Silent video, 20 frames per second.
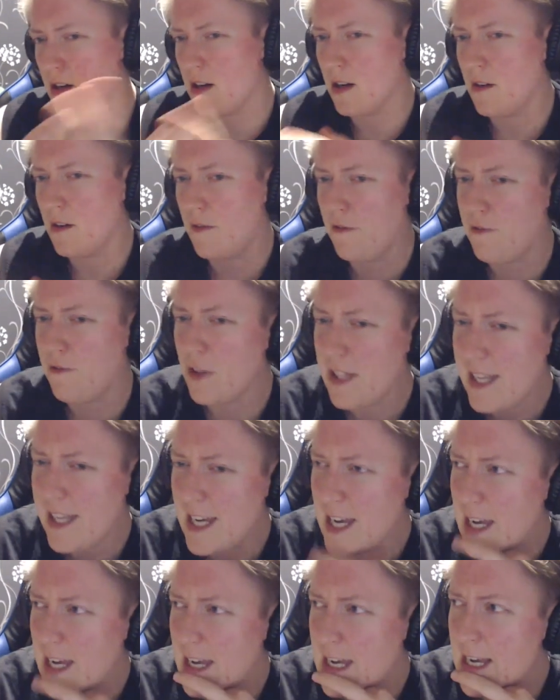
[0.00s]

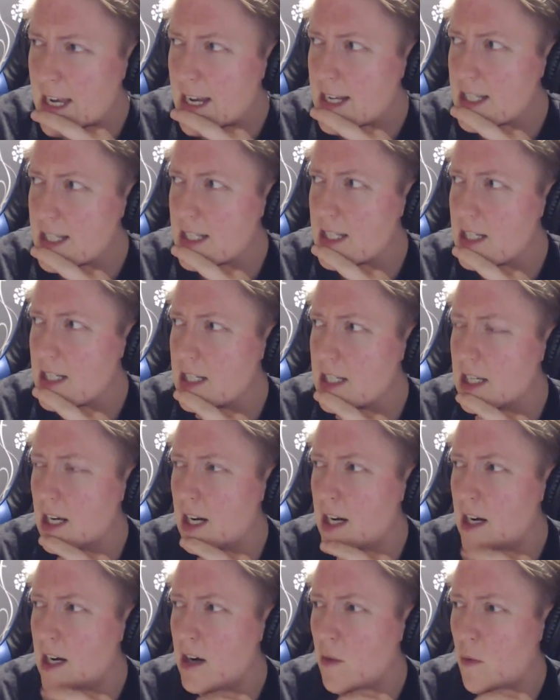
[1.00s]
fully east
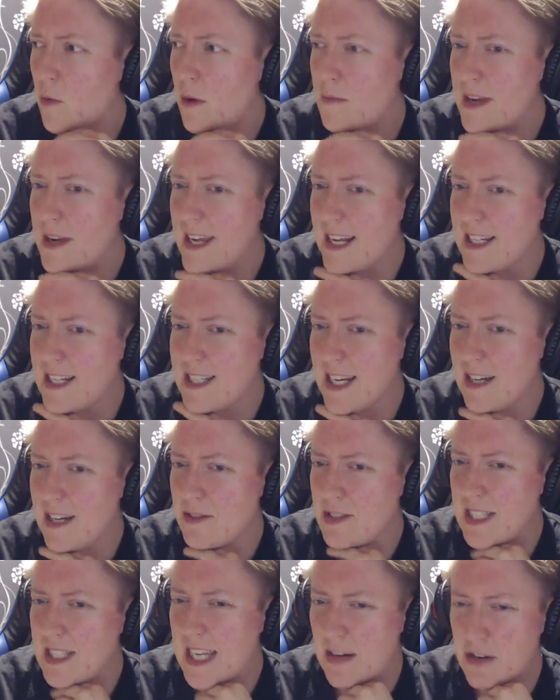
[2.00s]
when we get
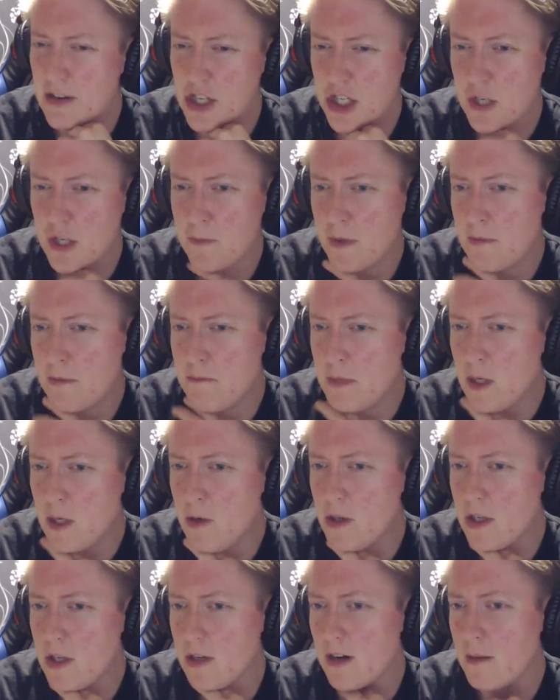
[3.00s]
down nearest to
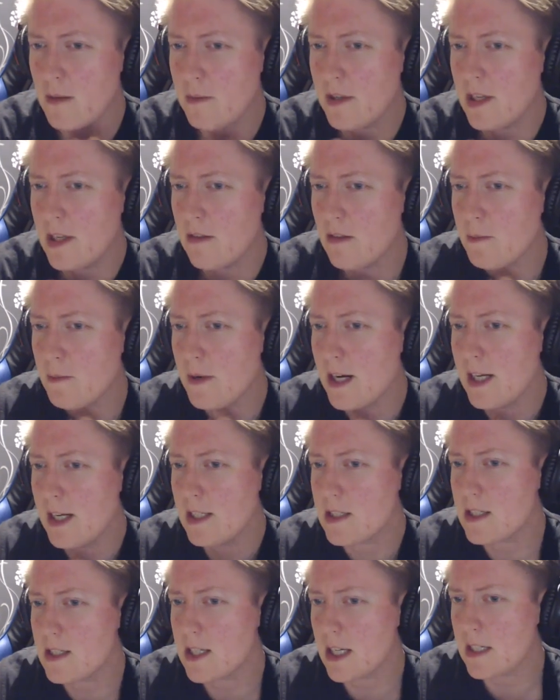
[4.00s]
Bermuda, I believe the
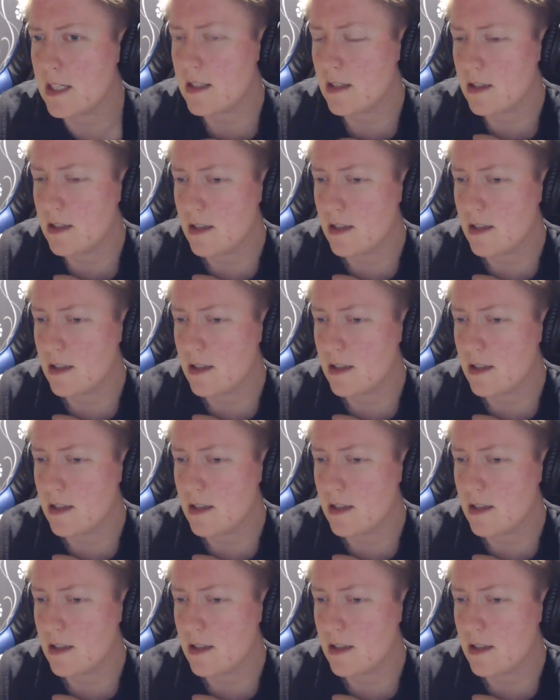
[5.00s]
pilot said.